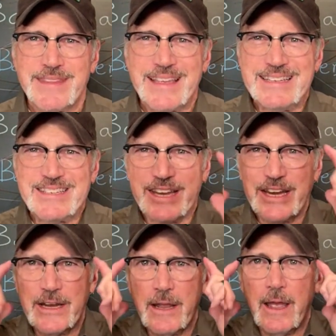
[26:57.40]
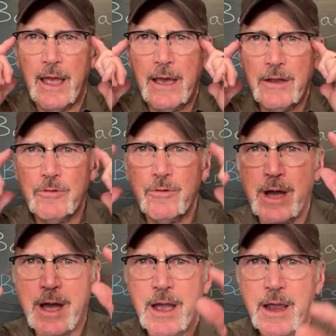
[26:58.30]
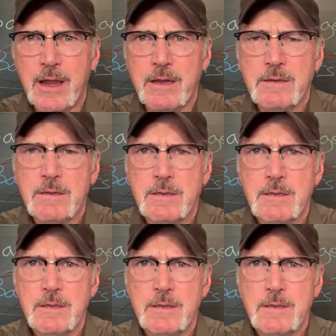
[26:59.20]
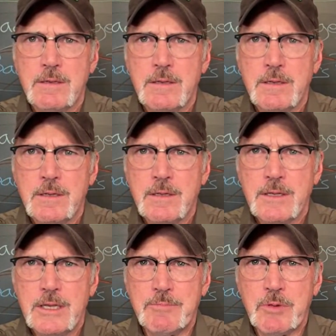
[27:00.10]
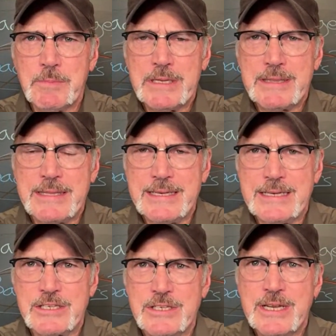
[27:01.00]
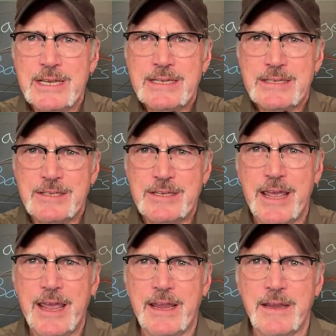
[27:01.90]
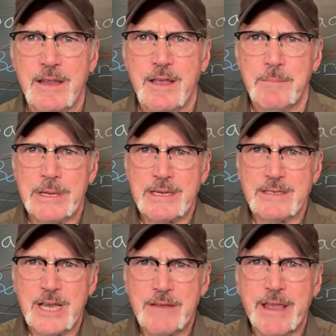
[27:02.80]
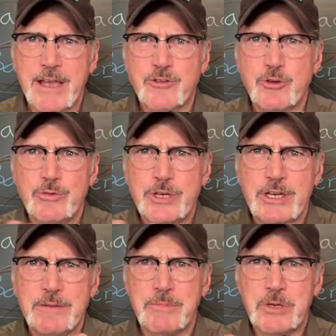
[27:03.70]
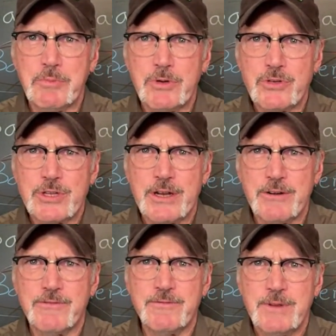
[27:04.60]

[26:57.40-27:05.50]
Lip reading: and saying, how do I implement this today? Because I've got two team members that are